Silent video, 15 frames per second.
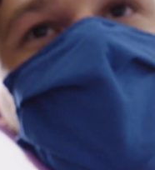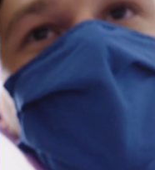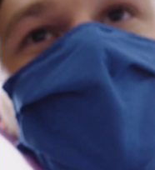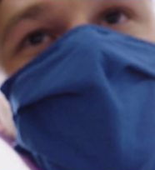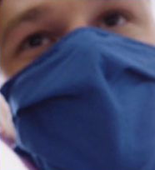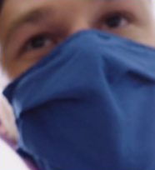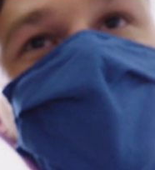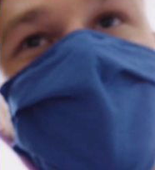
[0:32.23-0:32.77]

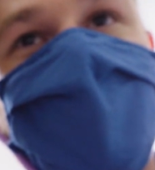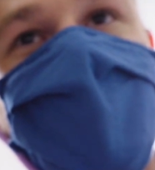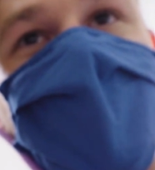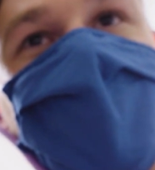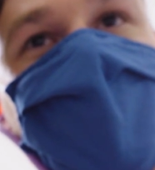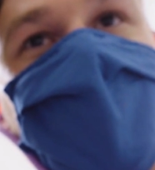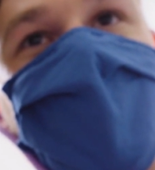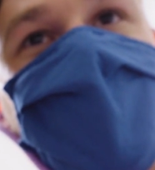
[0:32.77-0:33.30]
nope, these are the
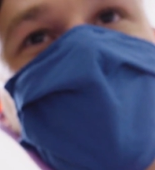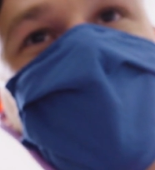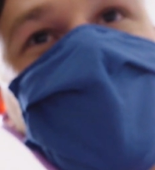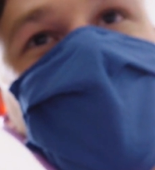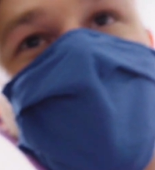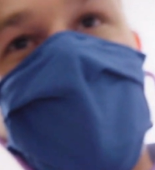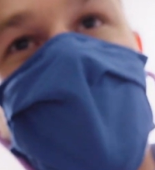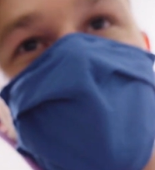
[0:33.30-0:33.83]
wrong kidneys.
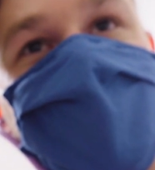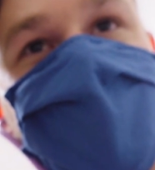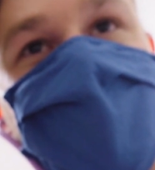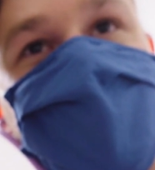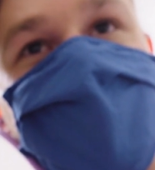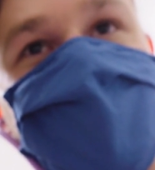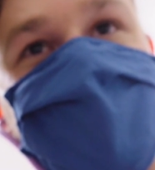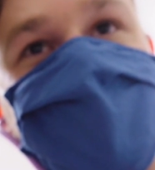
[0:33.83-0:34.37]
We lost them.